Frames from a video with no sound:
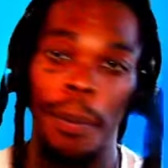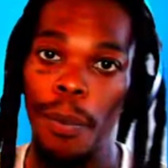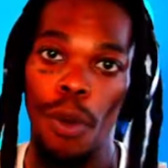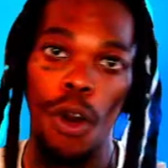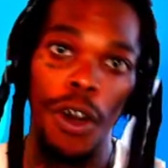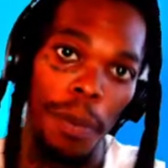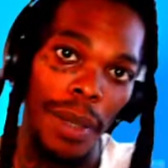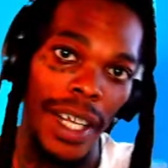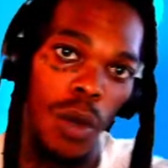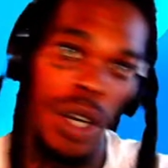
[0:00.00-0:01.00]
board
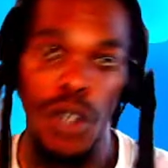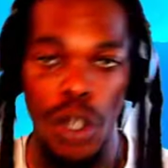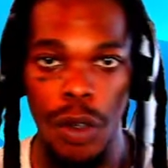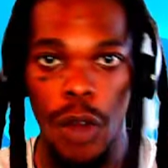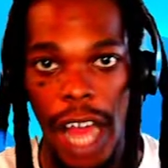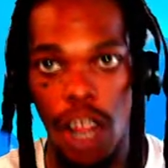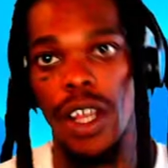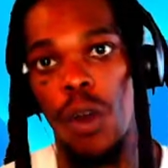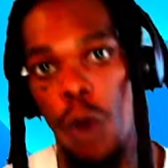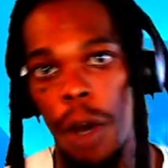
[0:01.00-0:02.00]
plane, whatever I call
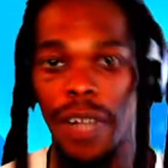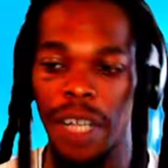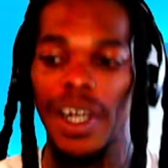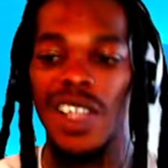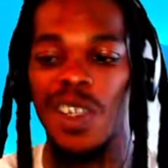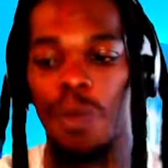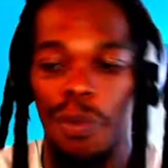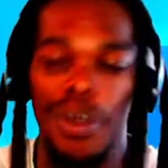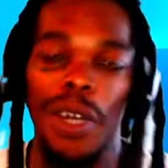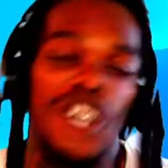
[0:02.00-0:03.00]
it war plane, but it's
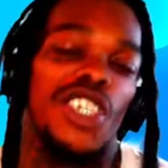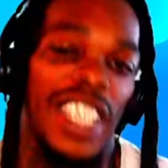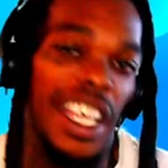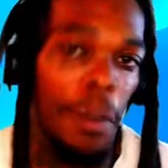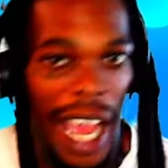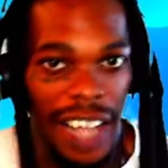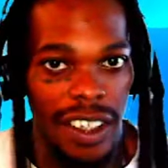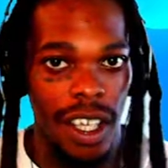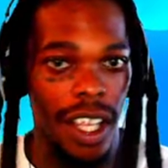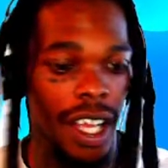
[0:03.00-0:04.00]
pretty much a game map
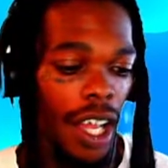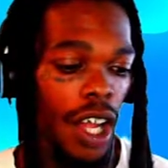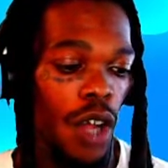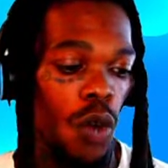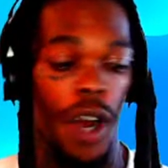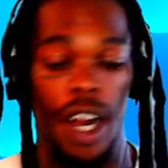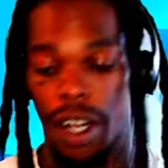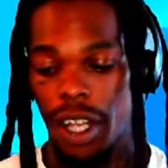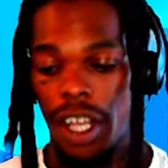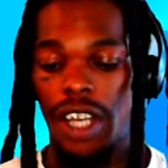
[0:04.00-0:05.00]
where
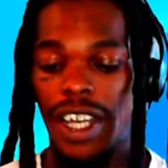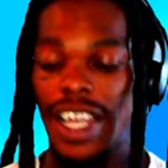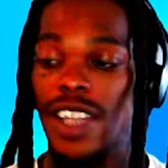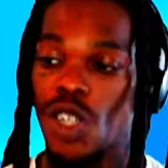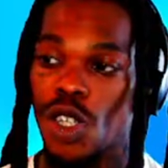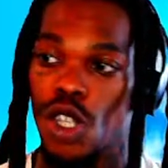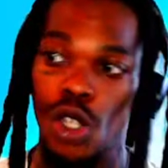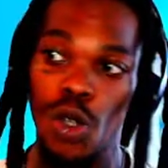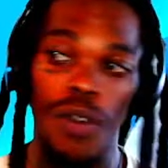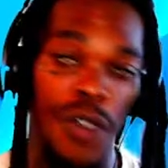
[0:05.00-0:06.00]
it's
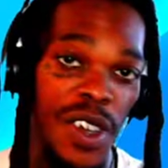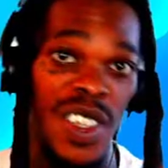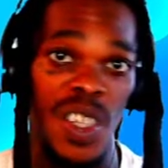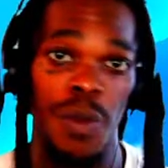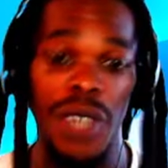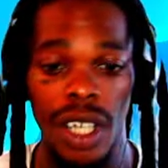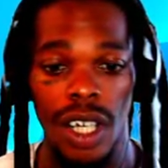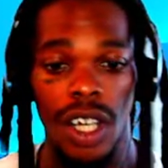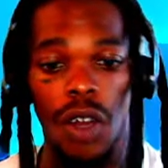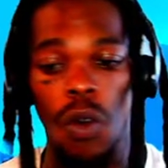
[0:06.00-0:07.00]
you versus me,
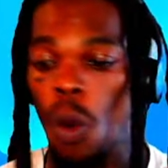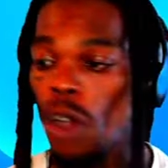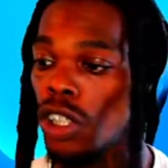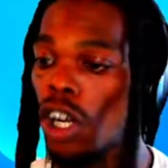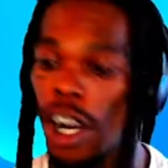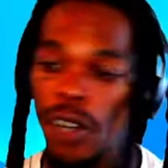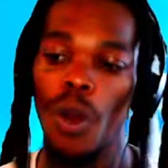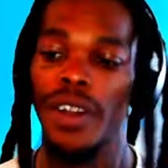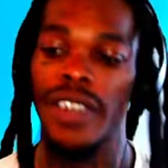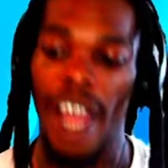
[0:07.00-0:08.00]
1 card,
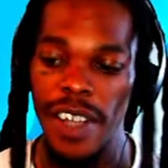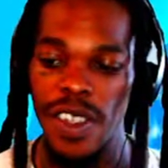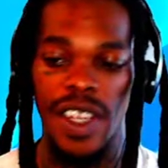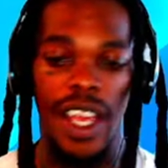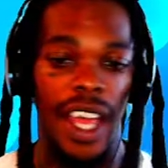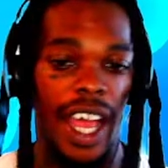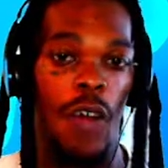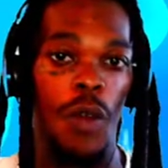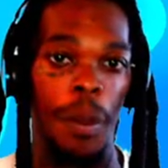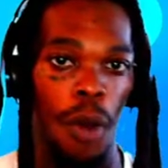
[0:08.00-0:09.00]
1 dice, and
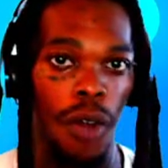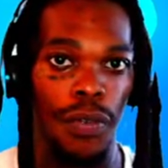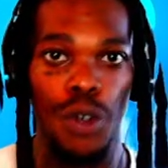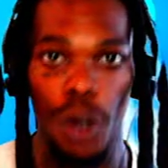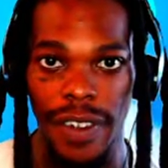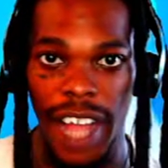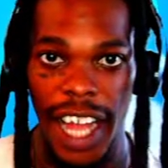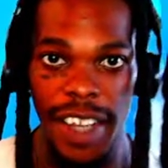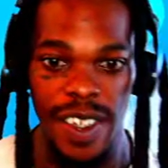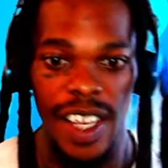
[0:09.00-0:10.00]
we both throw a
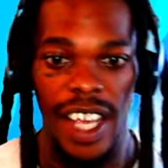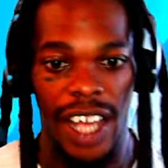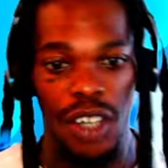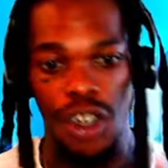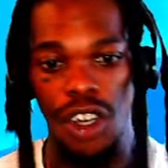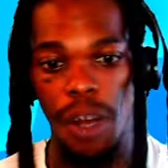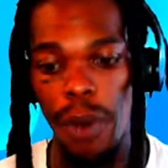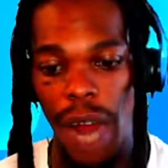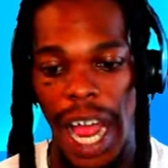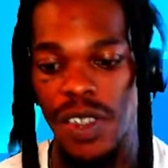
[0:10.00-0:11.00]
dice, and the number
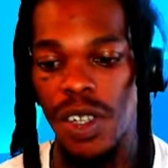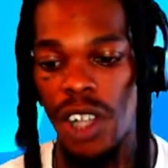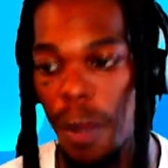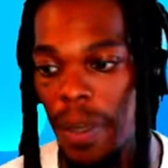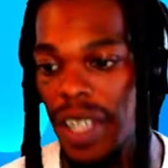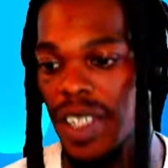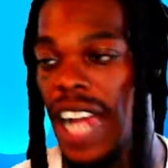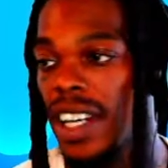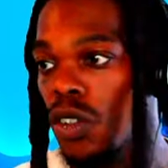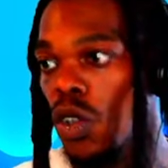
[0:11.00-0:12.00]
has to come
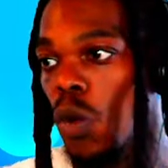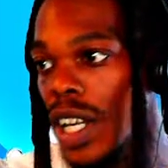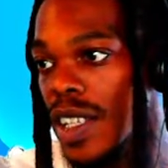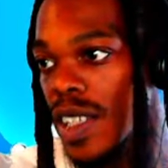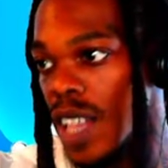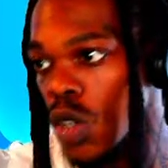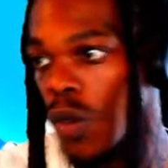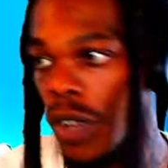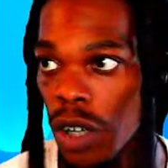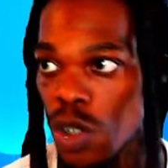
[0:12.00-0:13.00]
exactly to what it says over
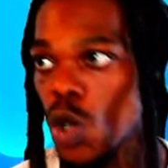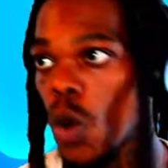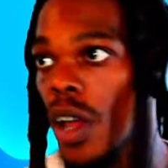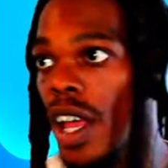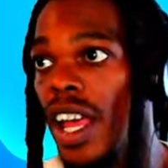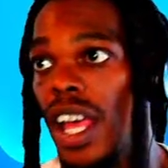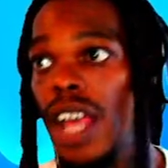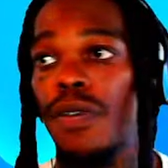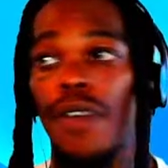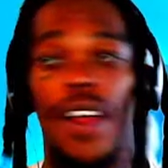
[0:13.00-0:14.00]
here. So if